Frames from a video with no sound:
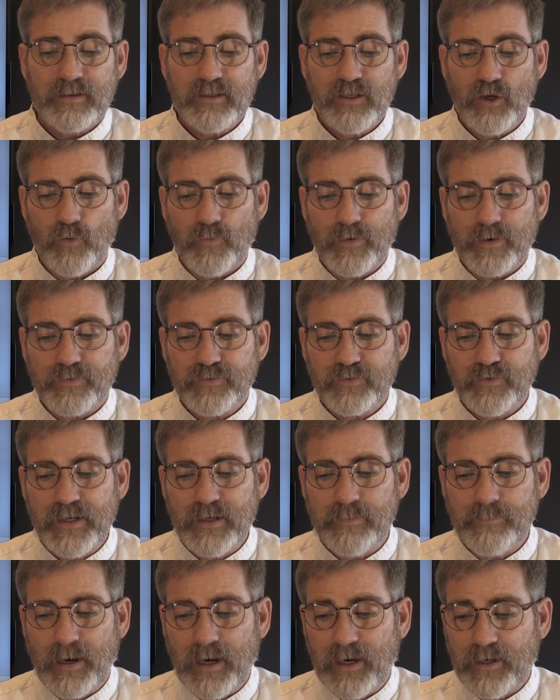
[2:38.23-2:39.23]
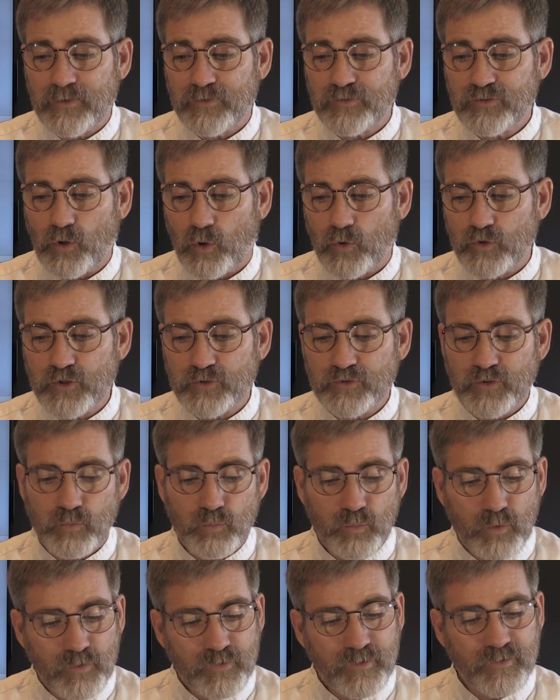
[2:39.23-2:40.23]
Killed three American soldiers
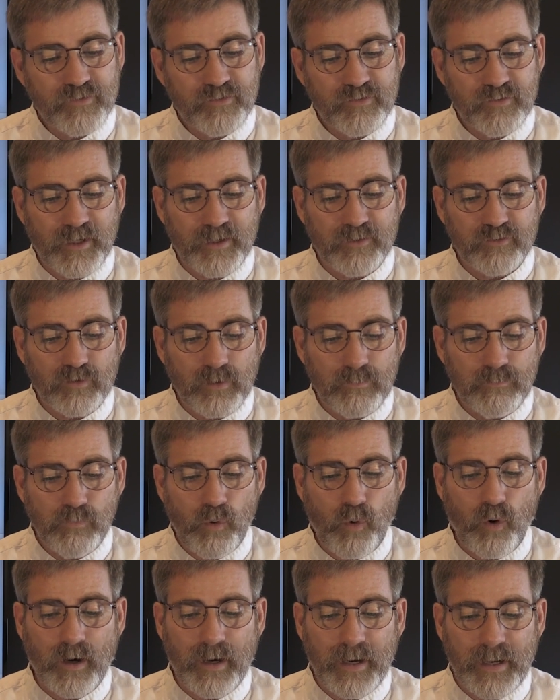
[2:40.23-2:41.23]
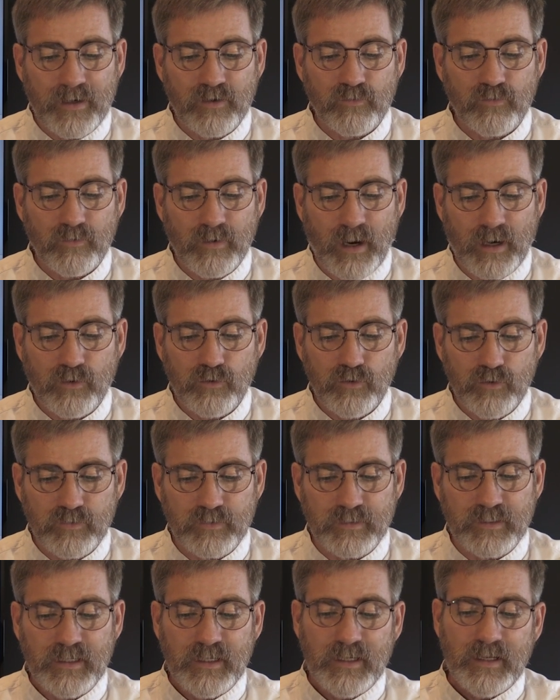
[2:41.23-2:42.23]
and wounded six more in
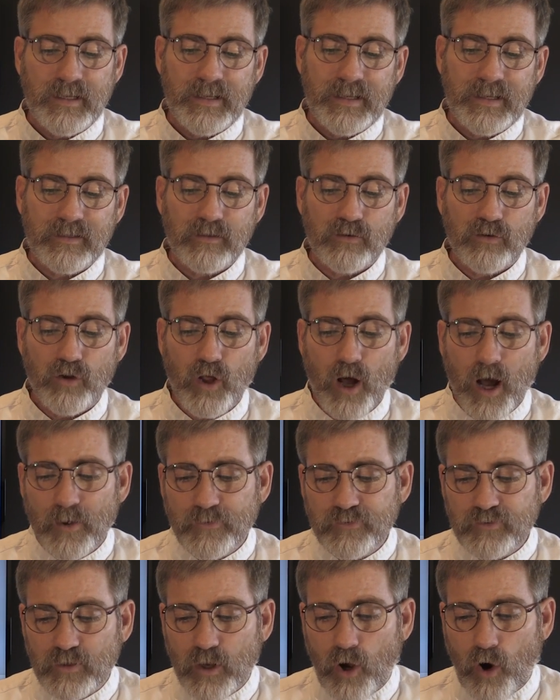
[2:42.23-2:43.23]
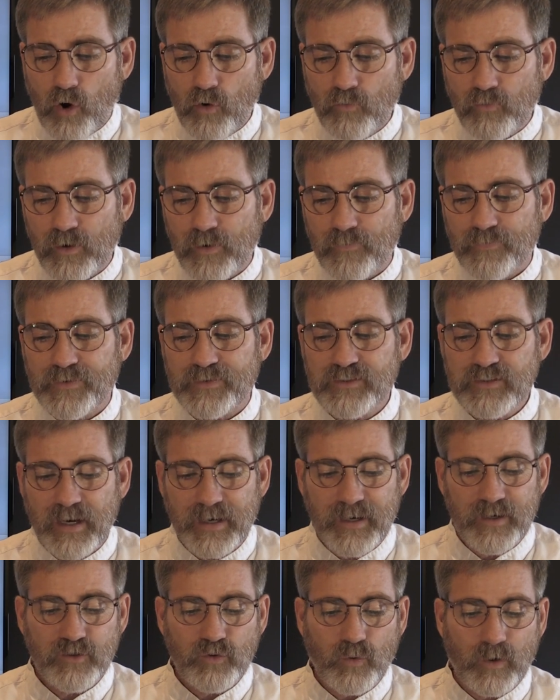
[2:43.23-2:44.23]
Raqqa. It lost over the
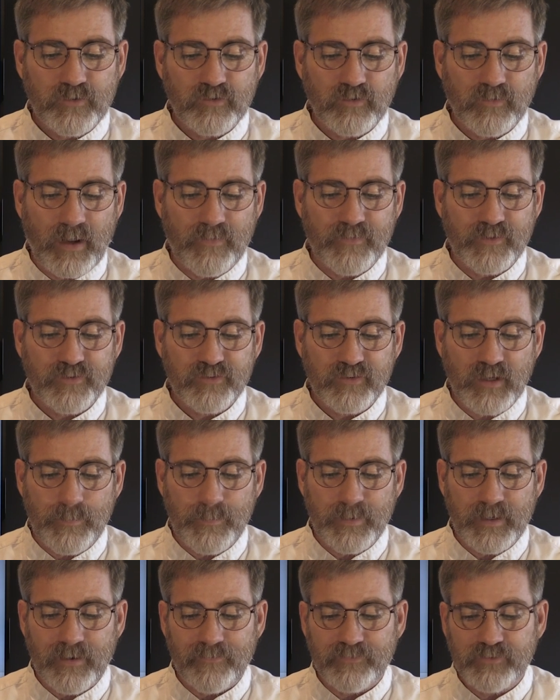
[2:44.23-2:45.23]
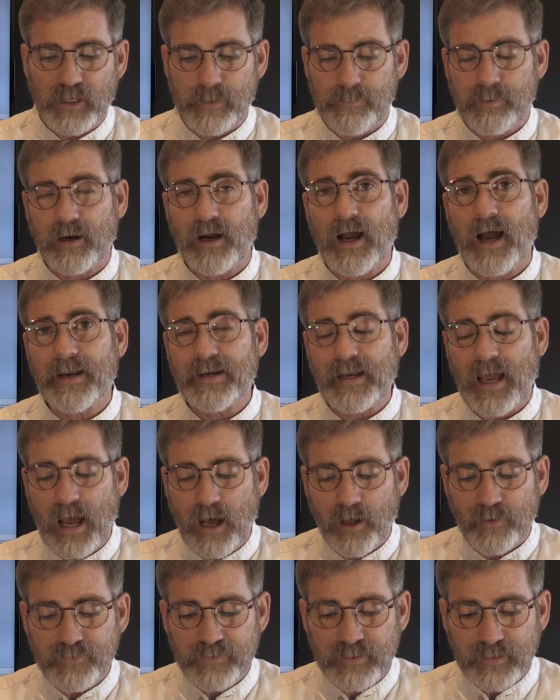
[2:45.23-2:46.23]
territories around the summit of Tabarat,
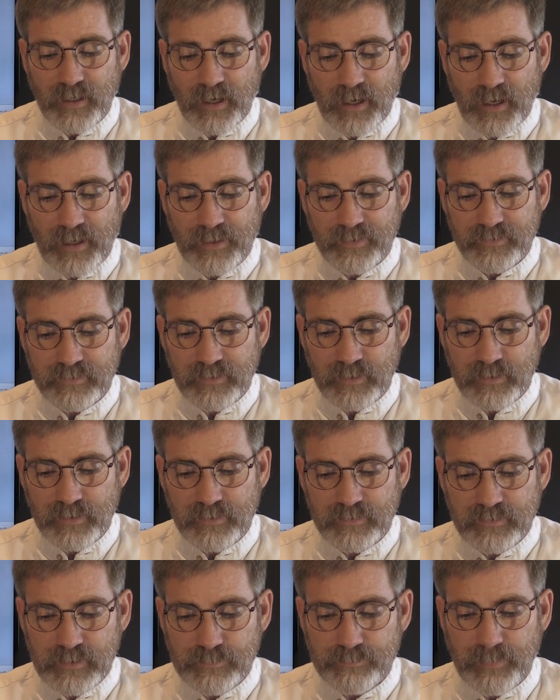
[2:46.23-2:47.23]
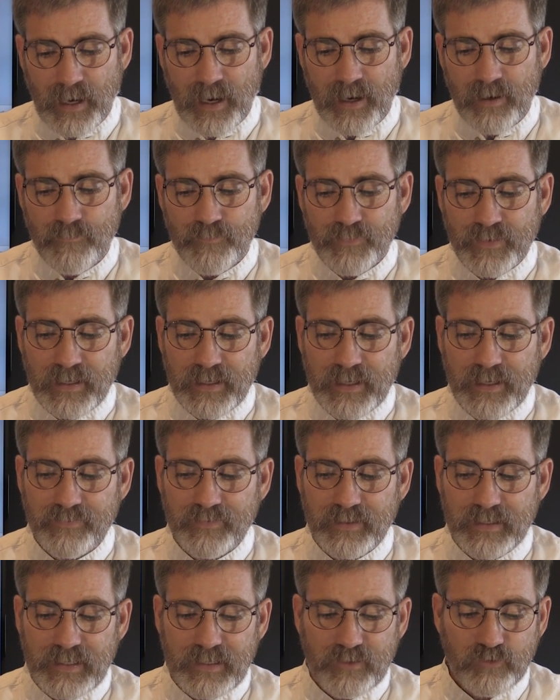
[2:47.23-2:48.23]
Al-Dibah,
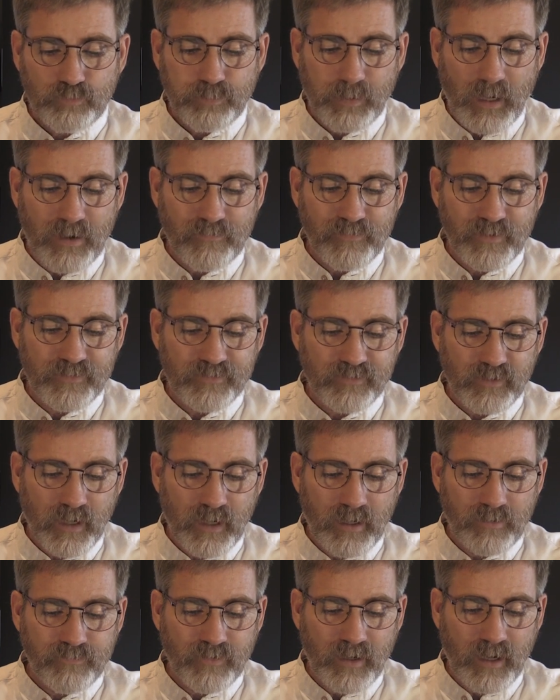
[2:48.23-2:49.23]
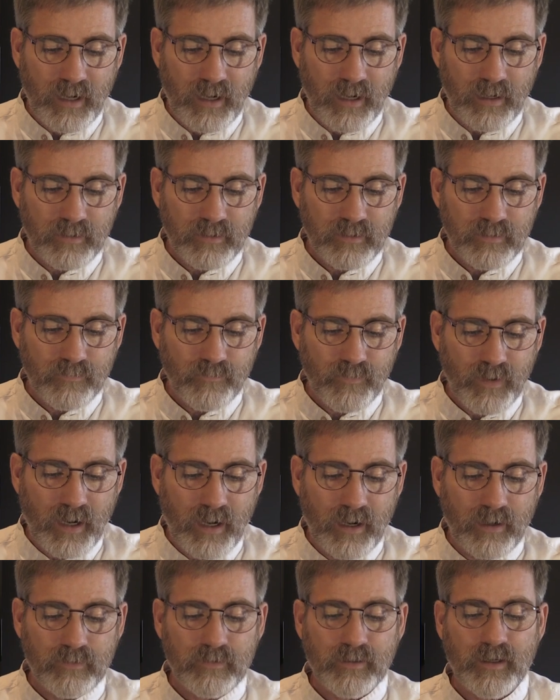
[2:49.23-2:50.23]
in the east province of uh,
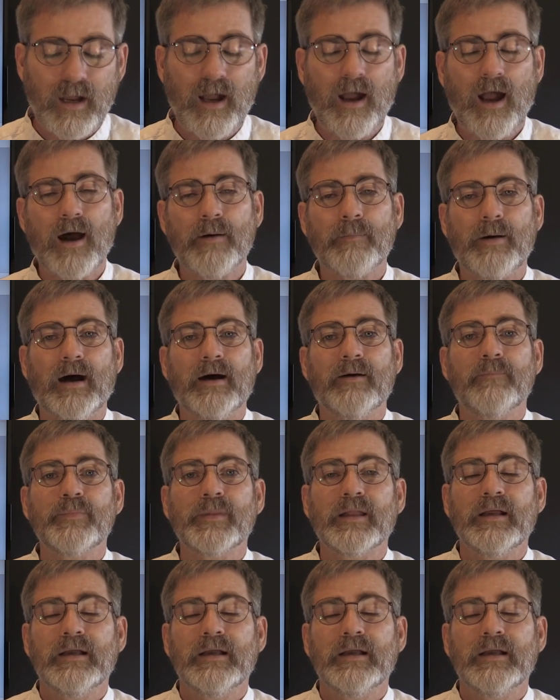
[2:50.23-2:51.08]
uh, Kahama.